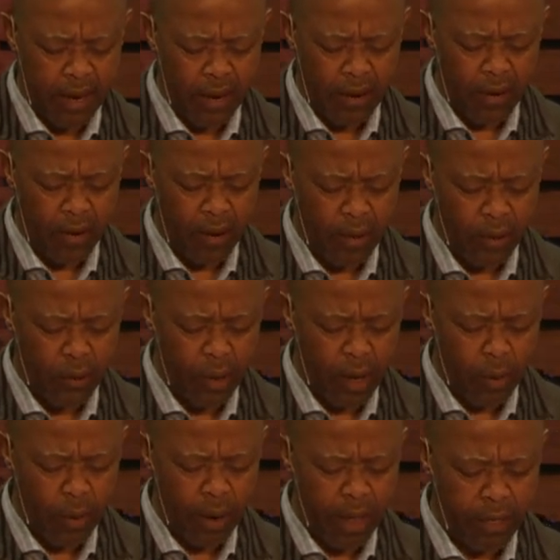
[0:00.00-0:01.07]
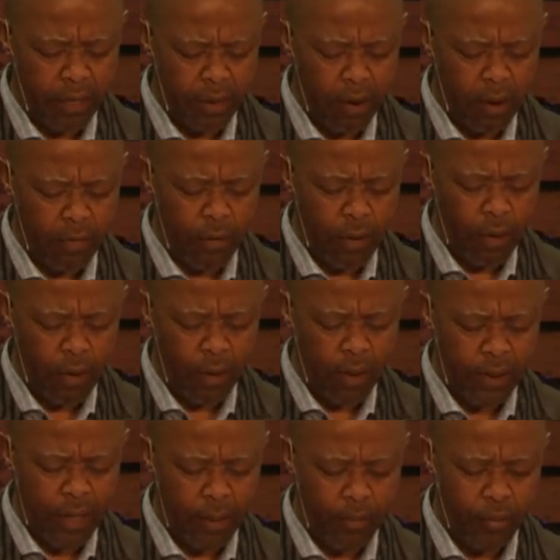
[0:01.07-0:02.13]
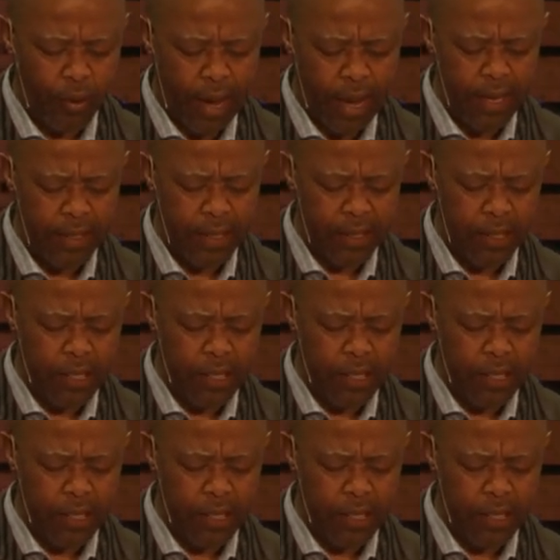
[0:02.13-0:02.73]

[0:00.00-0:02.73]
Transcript: Lord, you are worthy of all the praises.